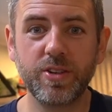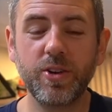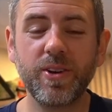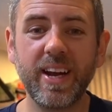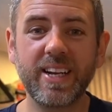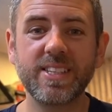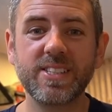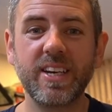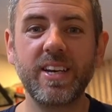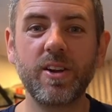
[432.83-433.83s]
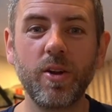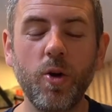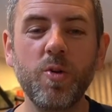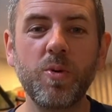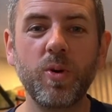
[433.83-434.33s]
you can access a
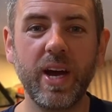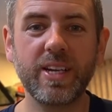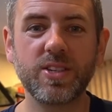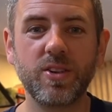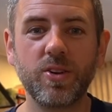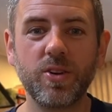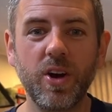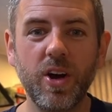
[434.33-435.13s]
global catalogue